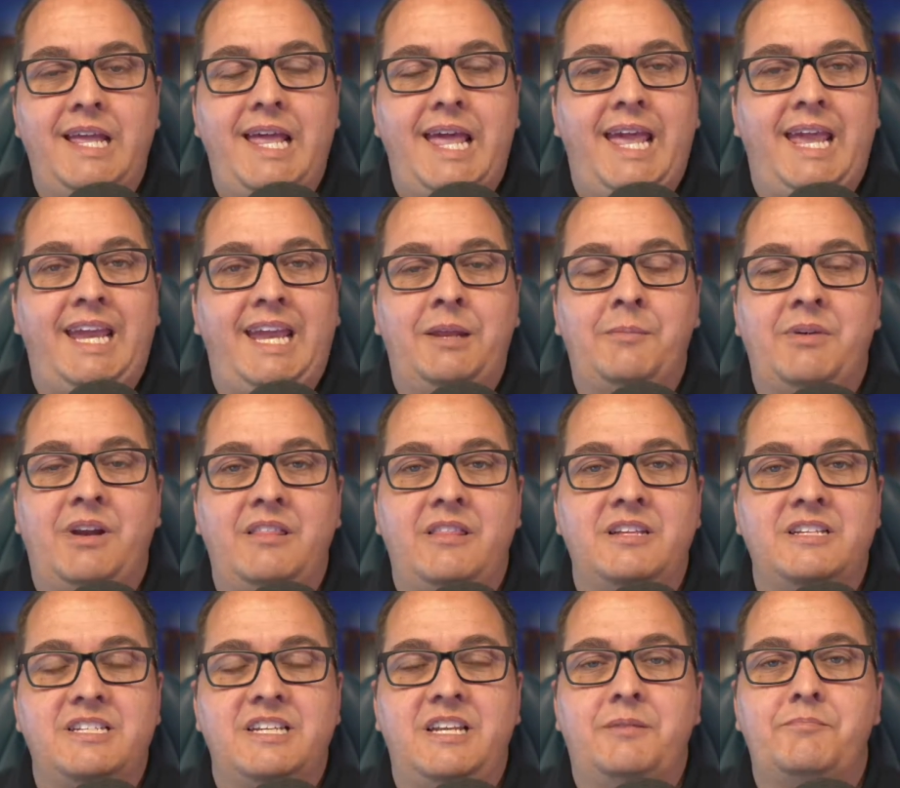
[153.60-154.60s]
Anybody
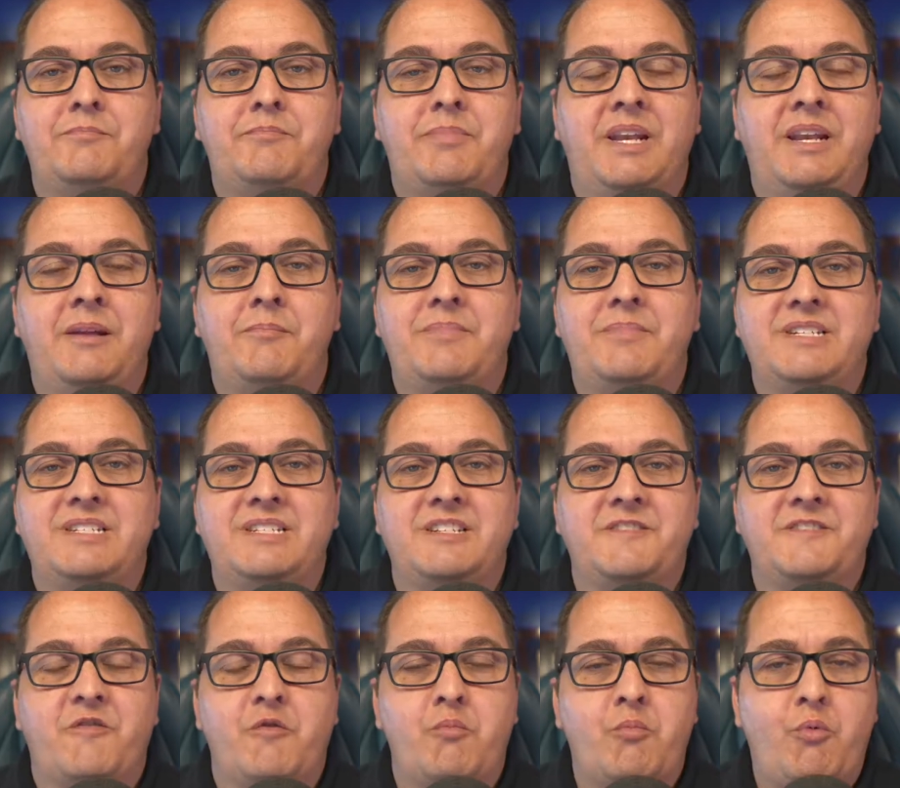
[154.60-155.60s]
that's been in business
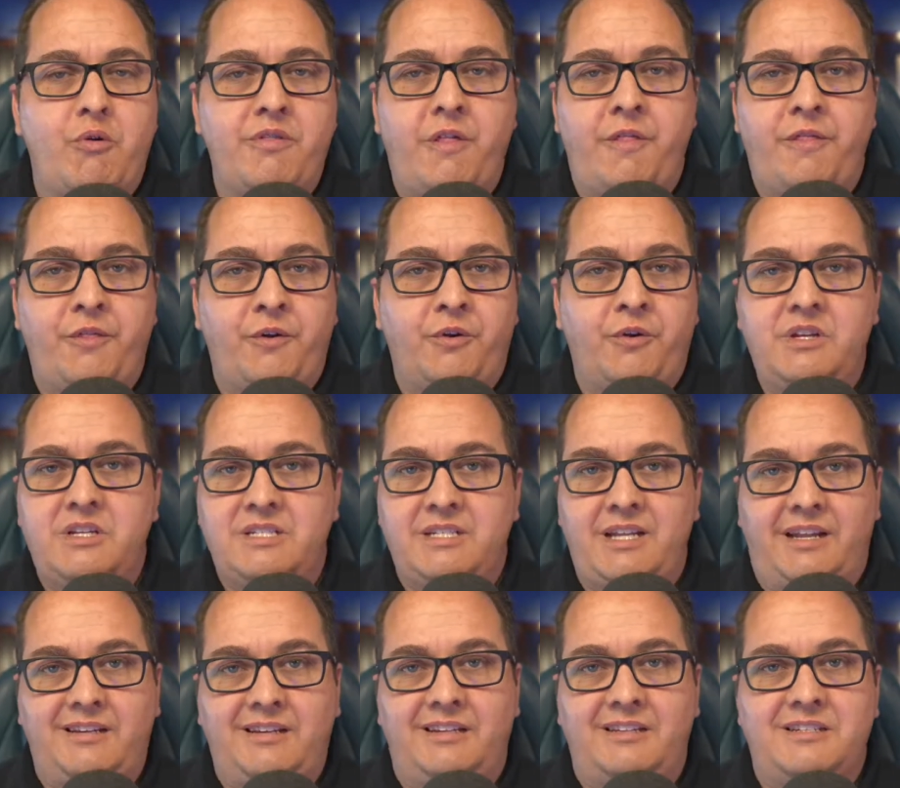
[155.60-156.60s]
for more than 30
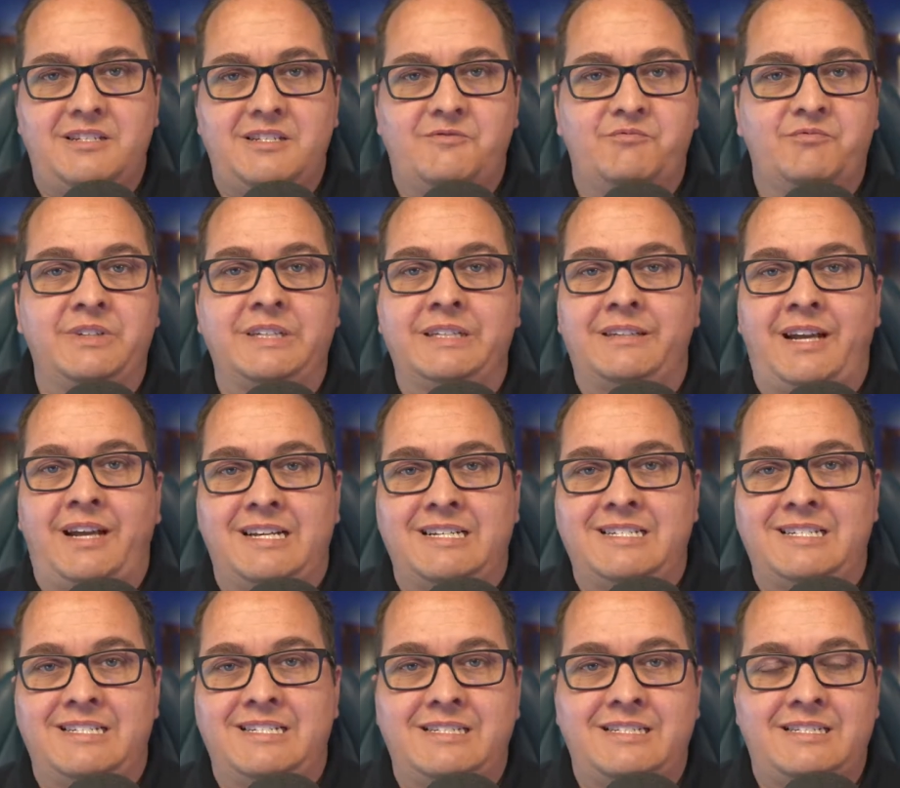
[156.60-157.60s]
seconds
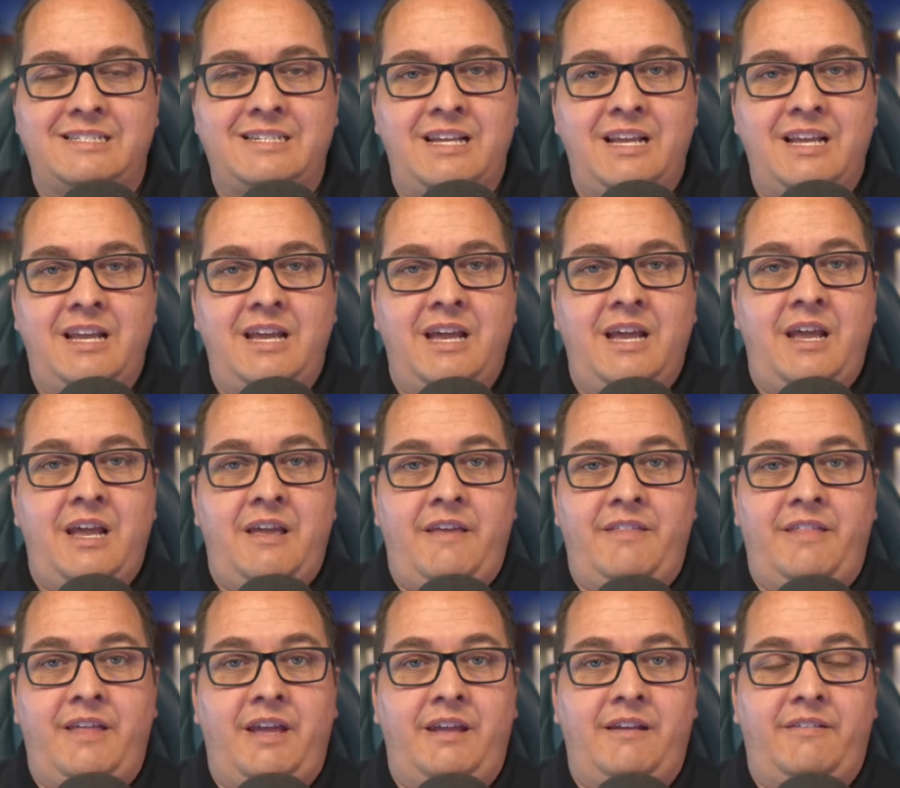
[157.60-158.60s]
realizes
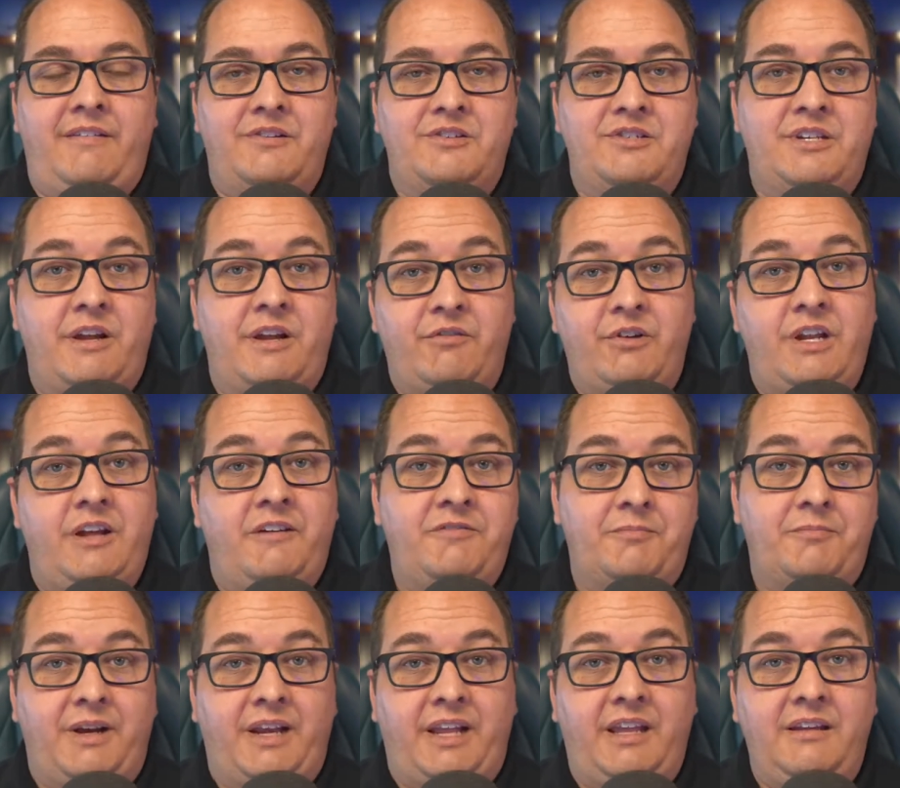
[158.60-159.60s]
that there's never enough
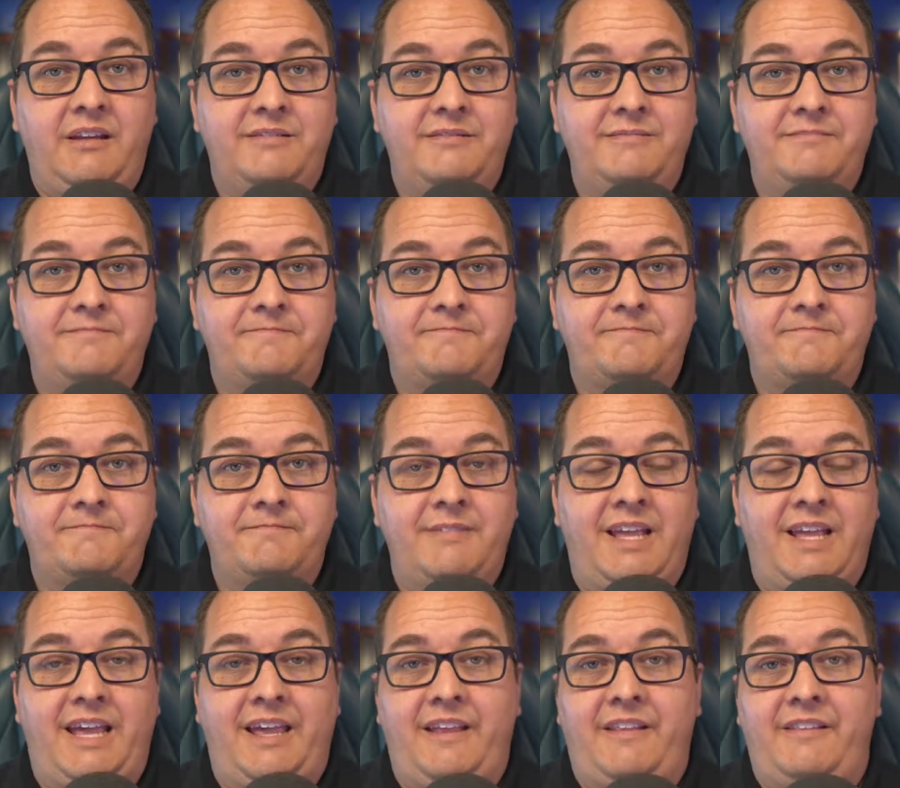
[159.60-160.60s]
money
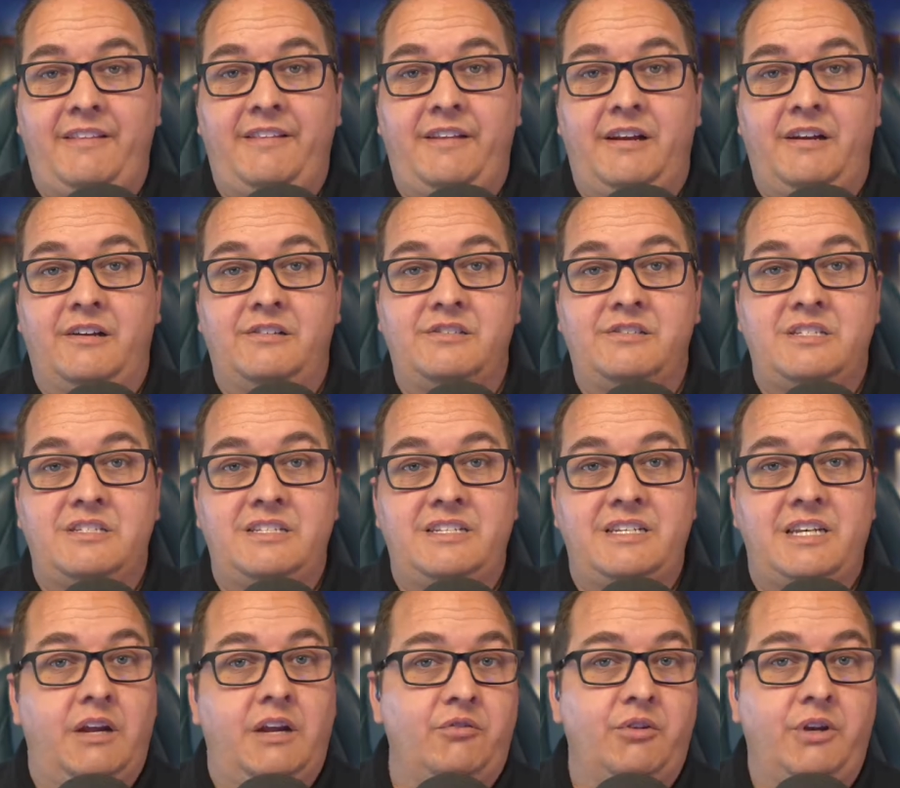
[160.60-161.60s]
and there's
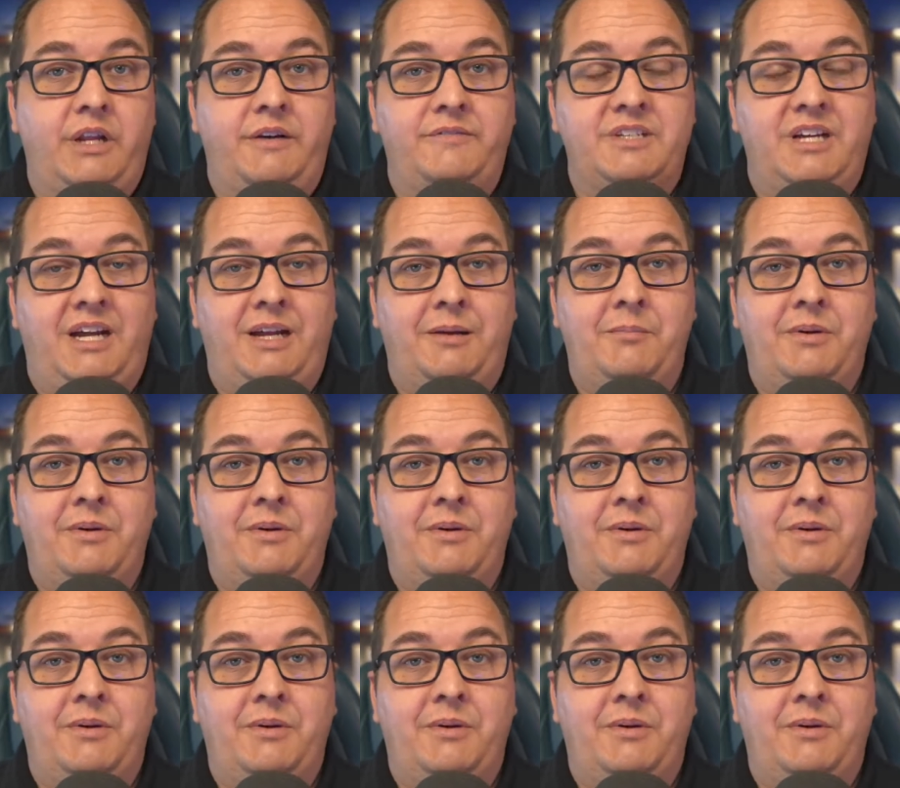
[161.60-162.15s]
never enough time.